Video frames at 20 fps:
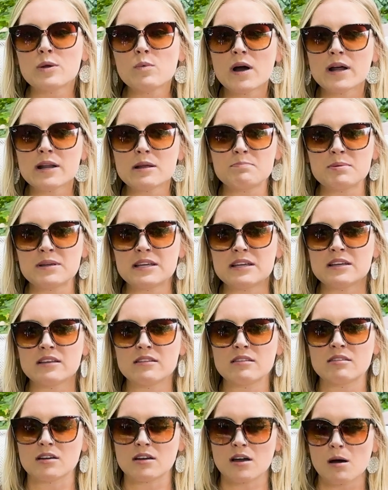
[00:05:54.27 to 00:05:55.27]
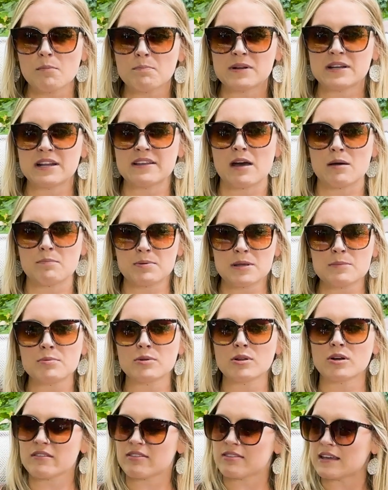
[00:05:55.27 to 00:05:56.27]
We want to be the company that
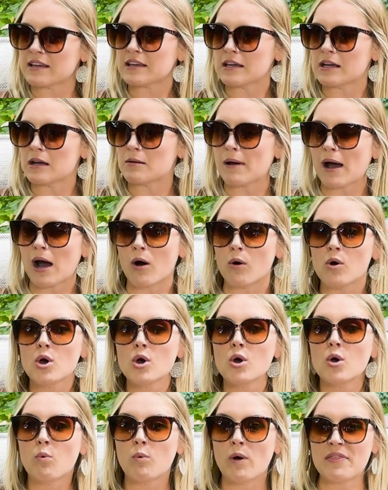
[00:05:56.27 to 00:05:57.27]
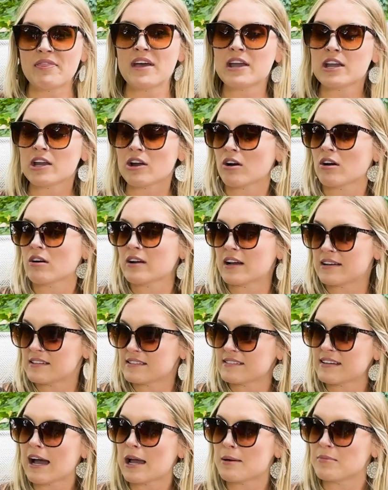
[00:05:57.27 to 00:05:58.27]
people are thinking about when they are
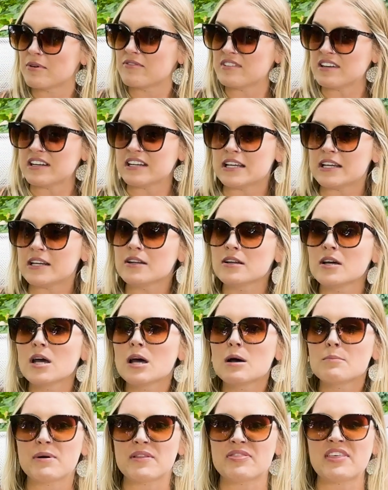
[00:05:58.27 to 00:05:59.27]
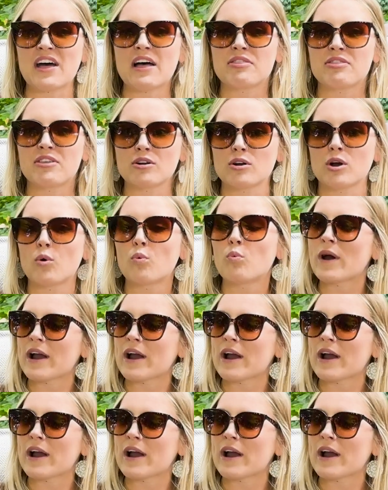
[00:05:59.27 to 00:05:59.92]
in a time of need, but that they're